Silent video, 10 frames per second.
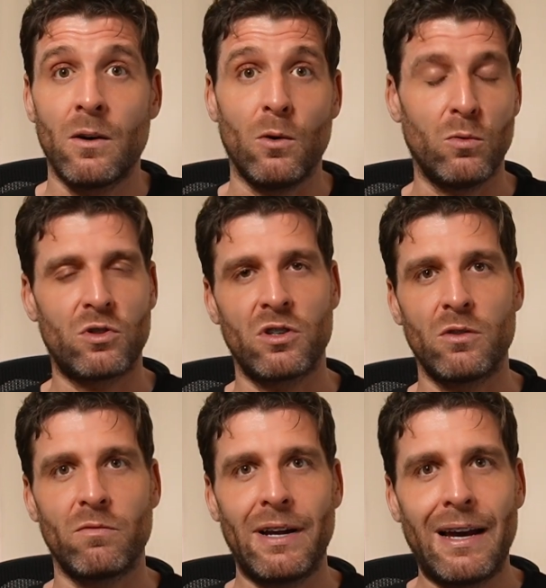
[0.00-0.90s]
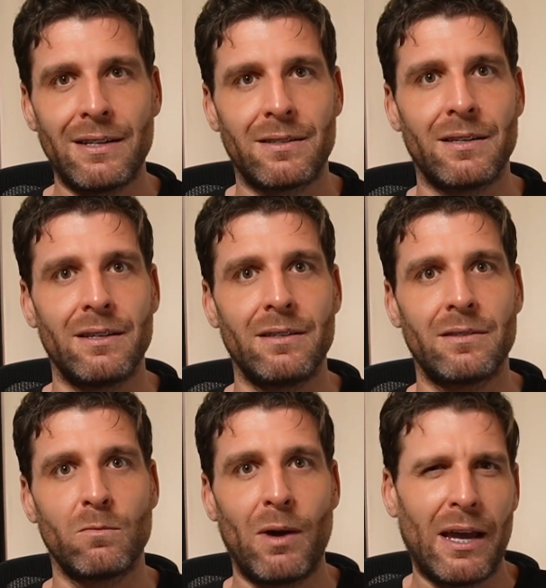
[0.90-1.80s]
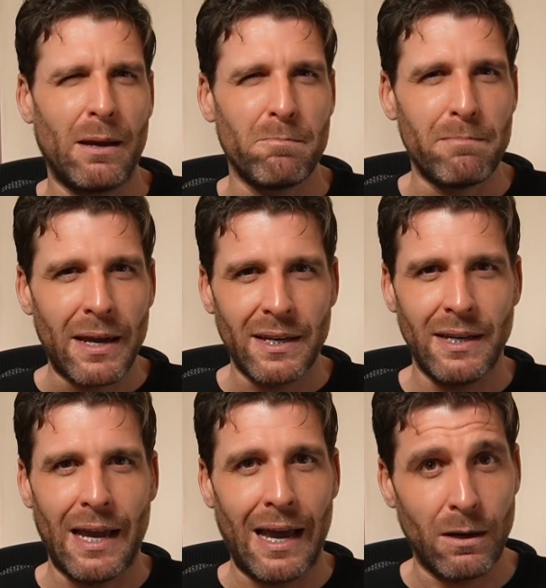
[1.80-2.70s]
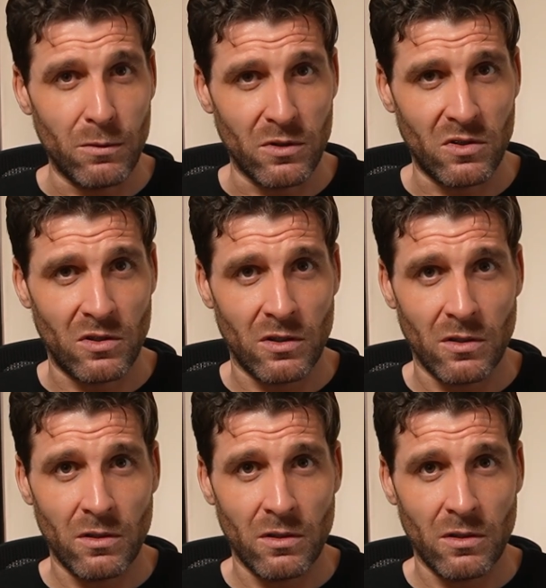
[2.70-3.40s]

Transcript: alternate realities where many hours